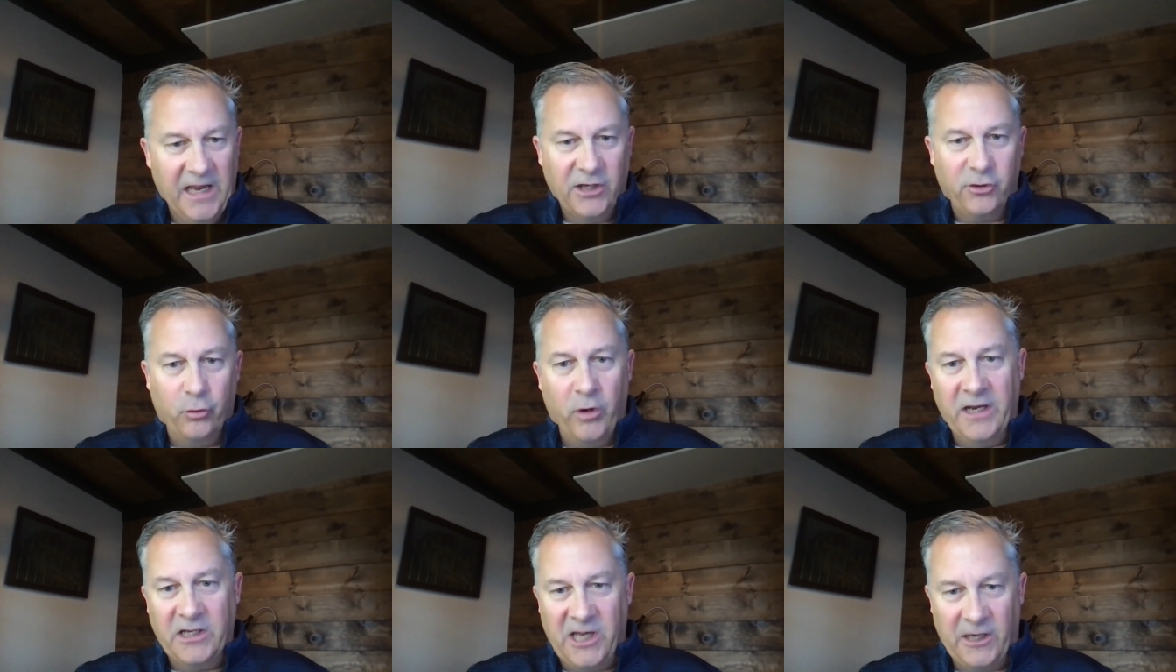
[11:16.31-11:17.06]
is to
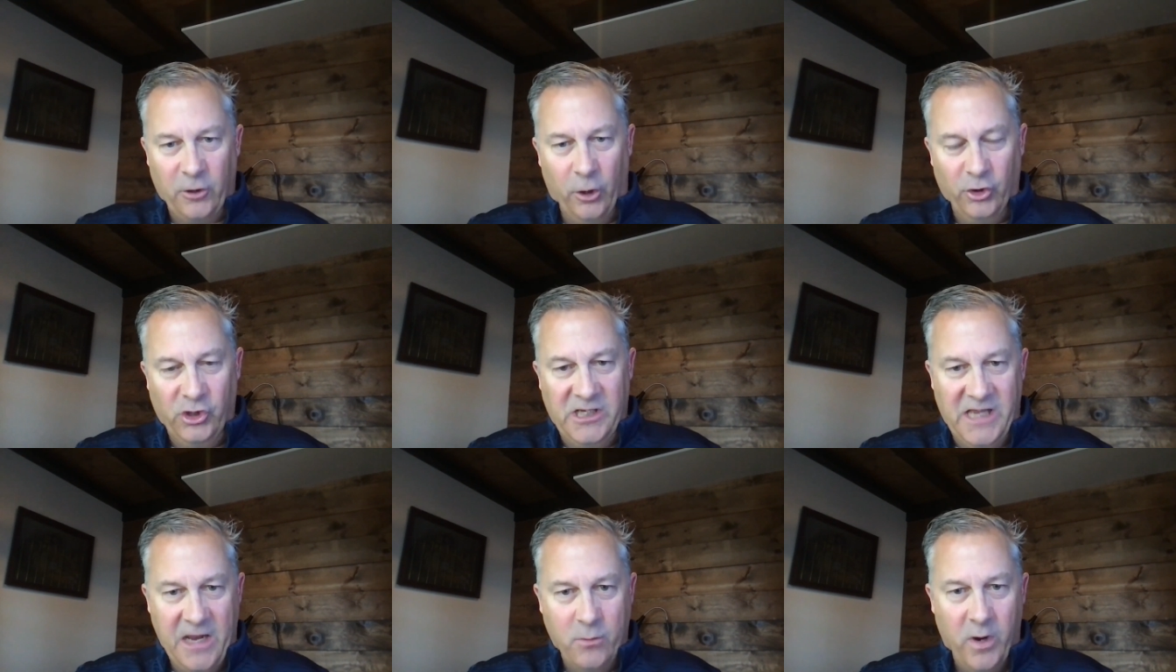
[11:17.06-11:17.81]
create a technology
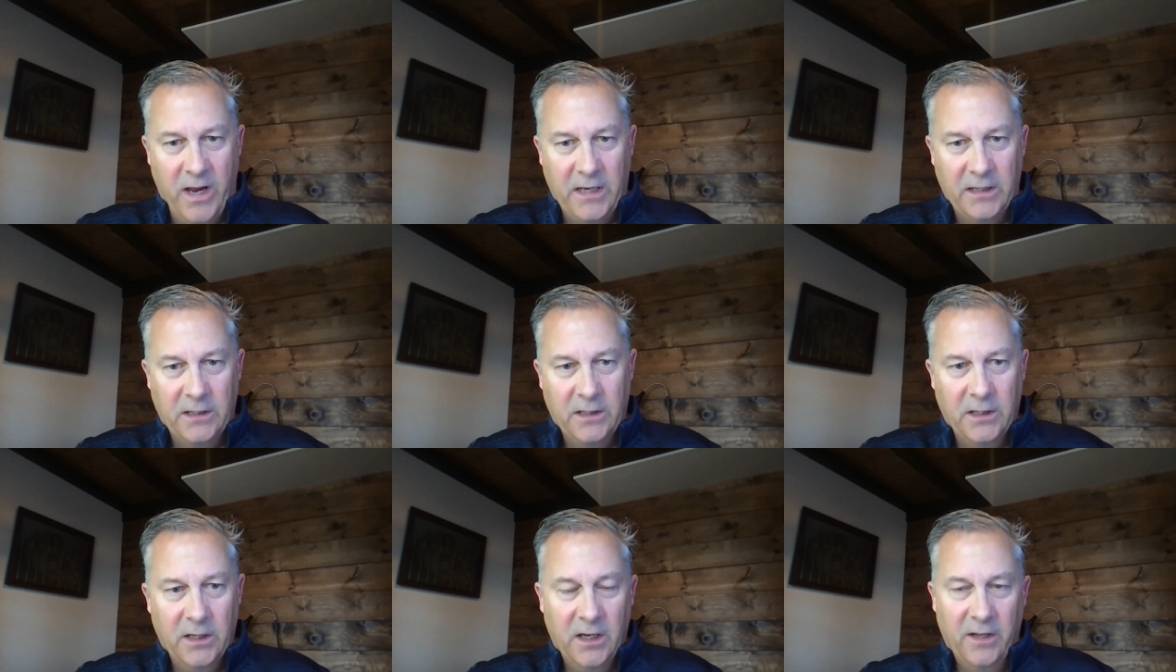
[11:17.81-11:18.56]
gateway
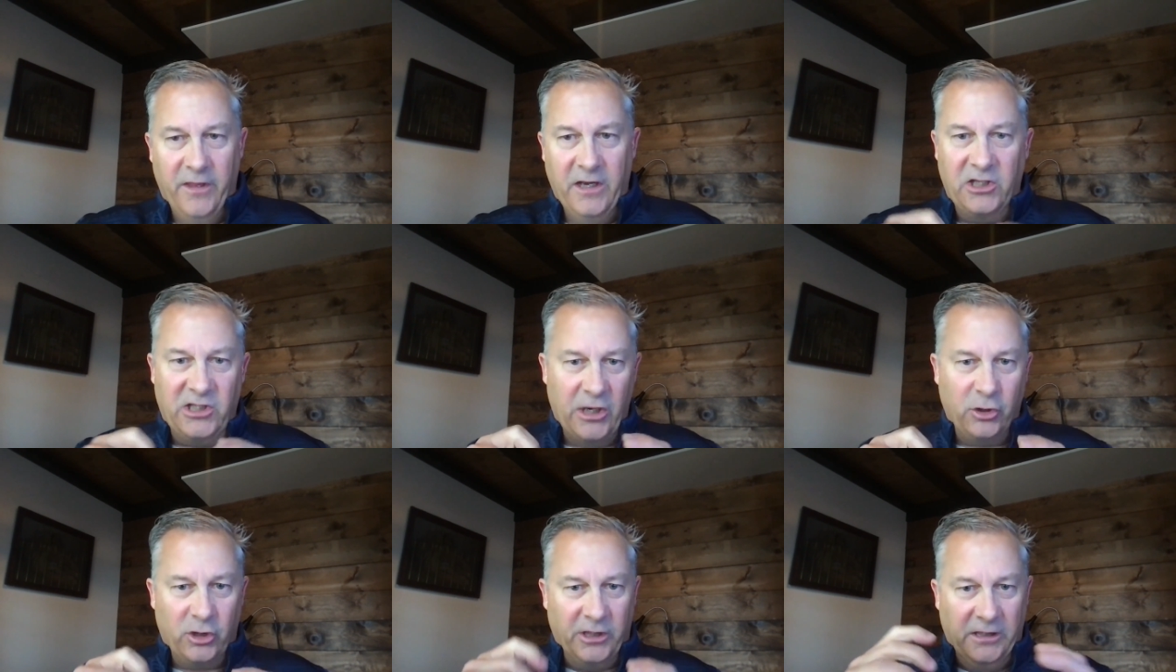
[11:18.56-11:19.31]
that
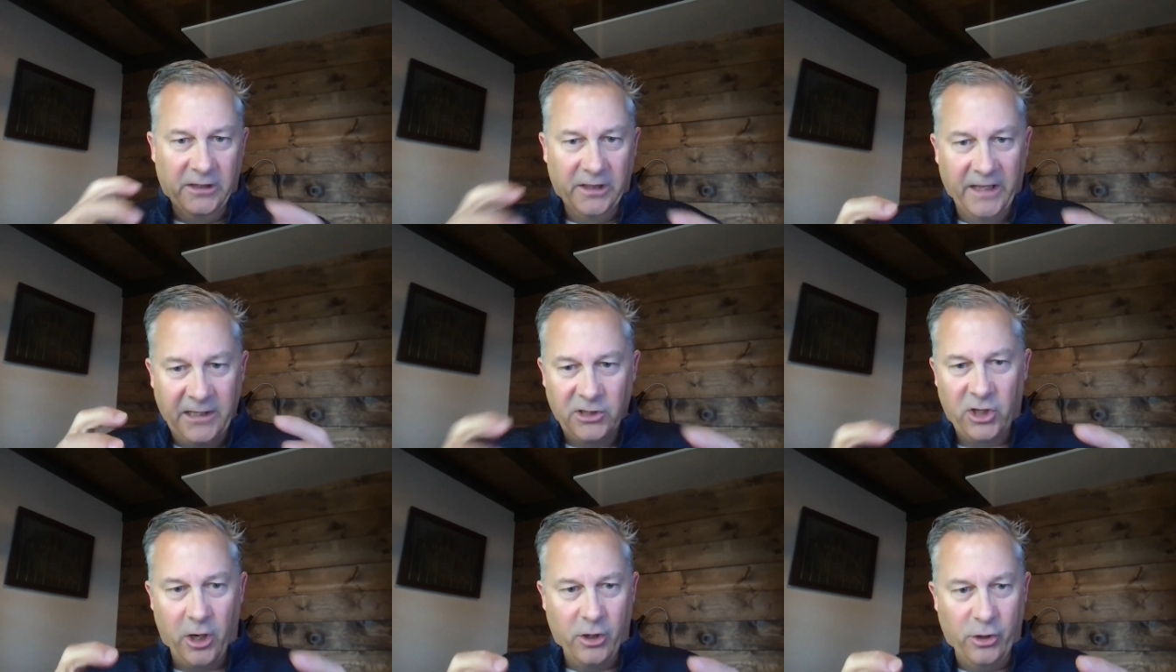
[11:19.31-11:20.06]
essentially
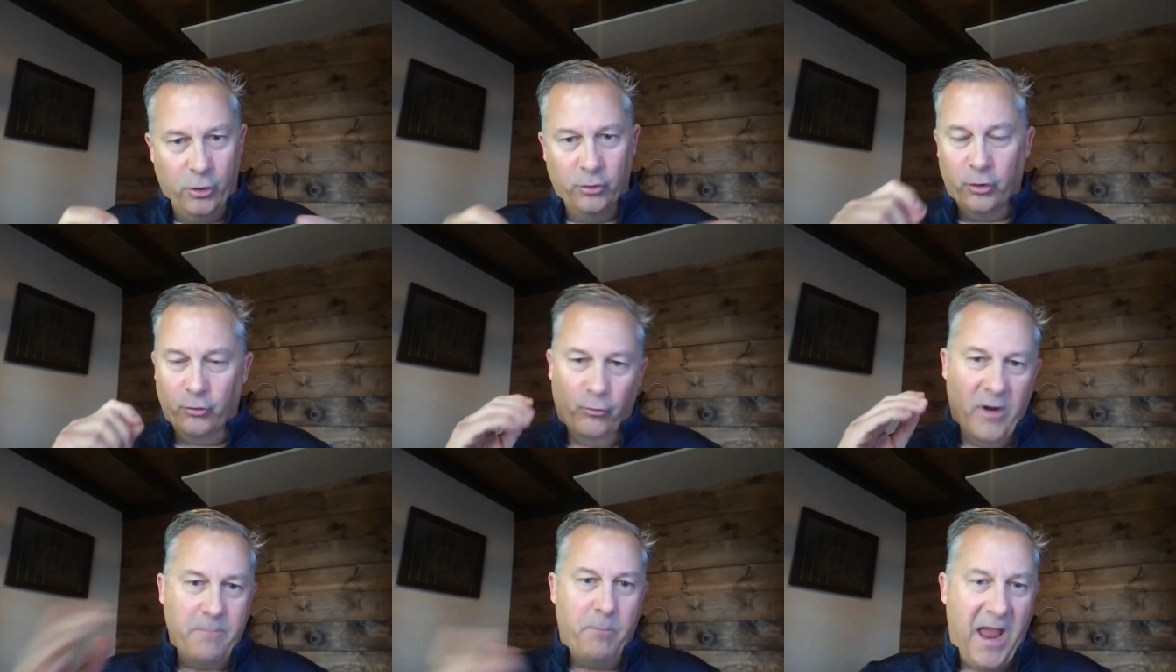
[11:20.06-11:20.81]
links our users
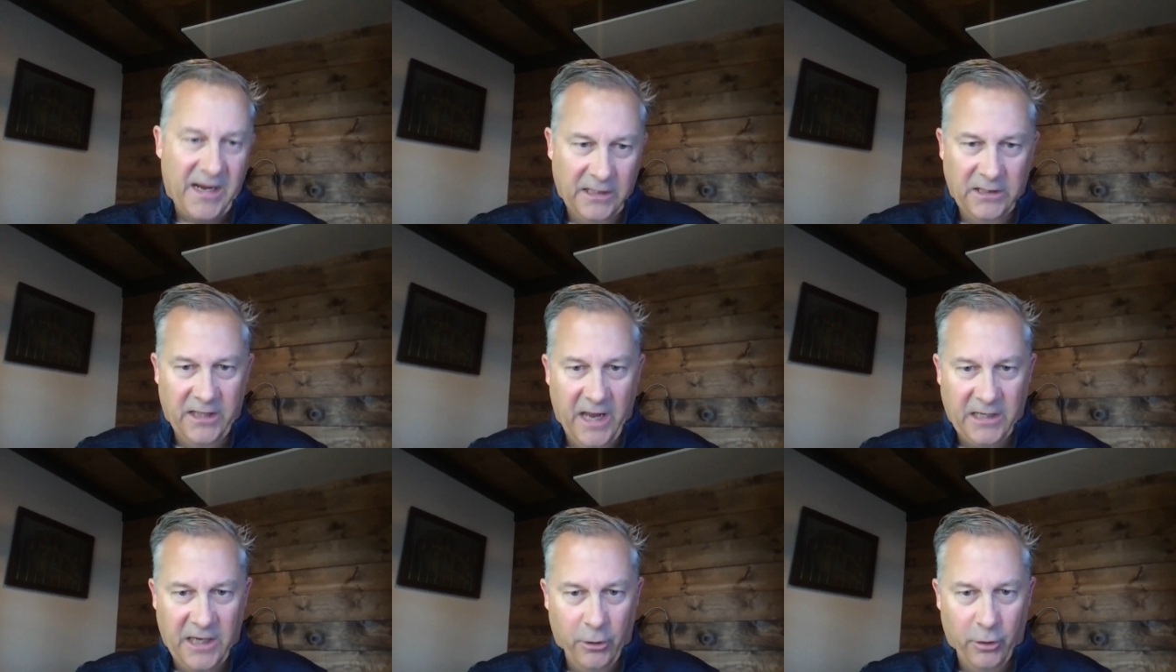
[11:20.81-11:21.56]
right back into
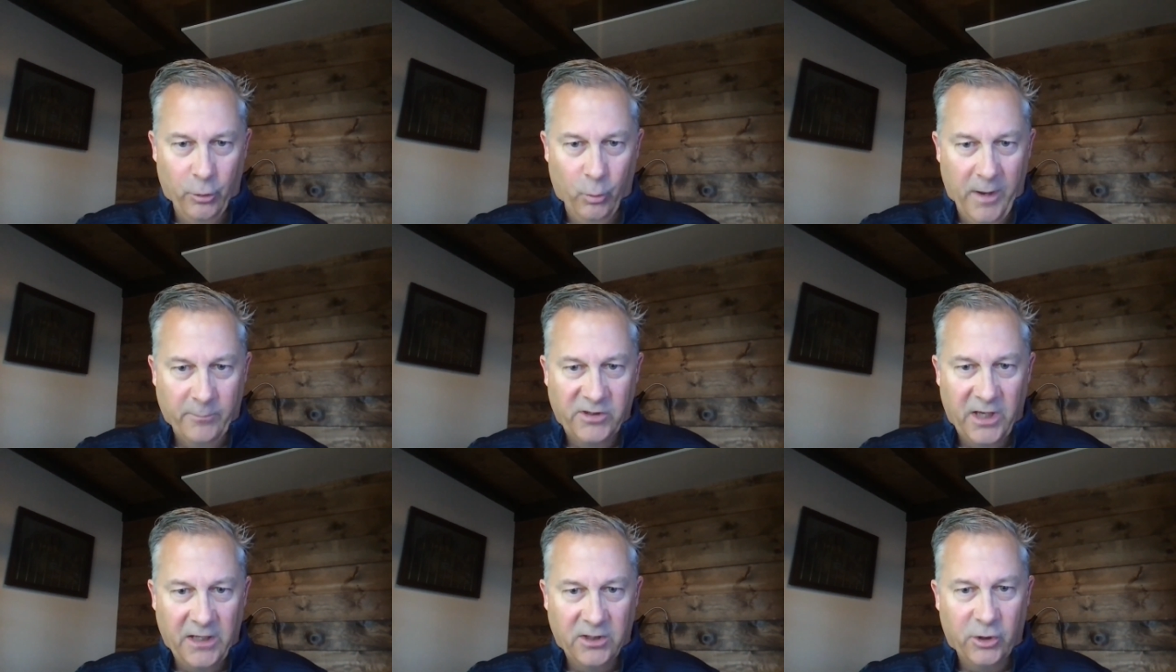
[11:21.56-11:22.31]
that carrier
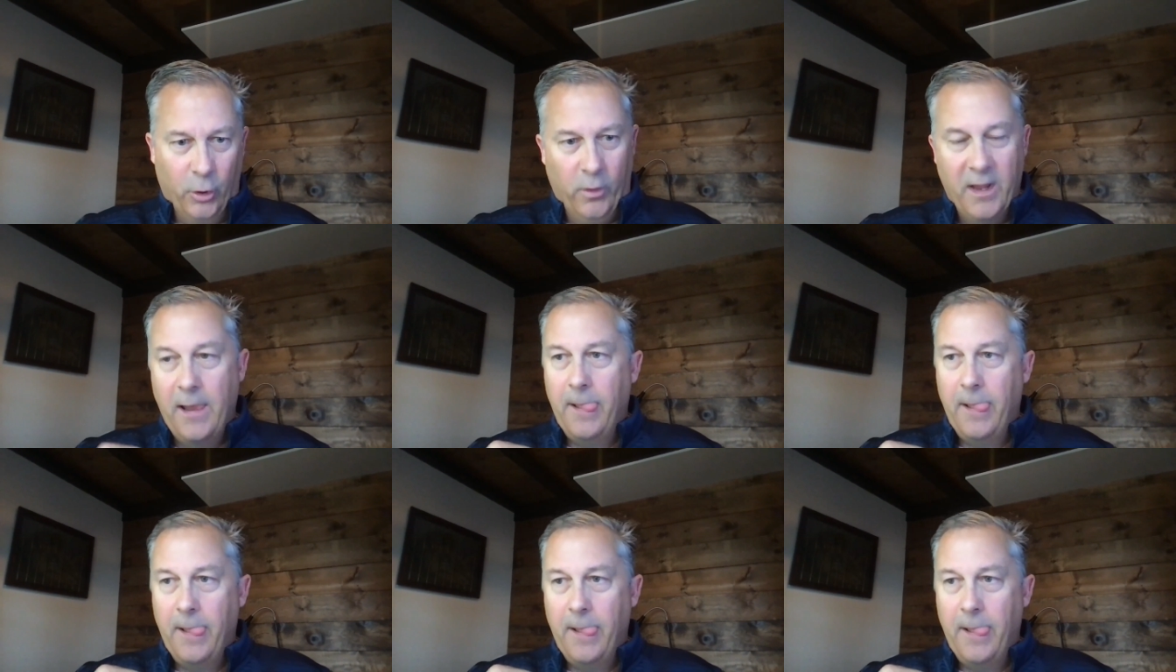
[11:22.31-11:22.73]
website. So